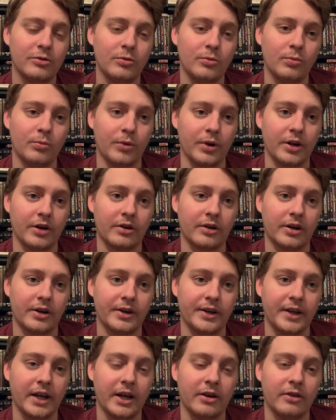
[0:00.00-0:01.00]
we are
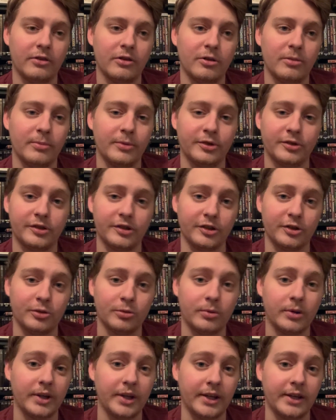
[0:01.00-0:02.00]
now almost at
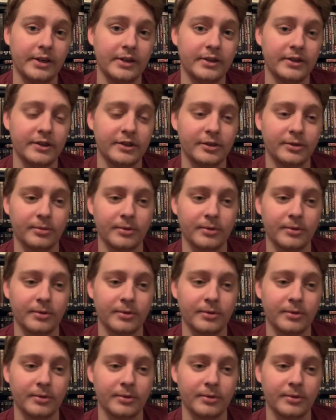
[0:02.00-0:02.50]
20 years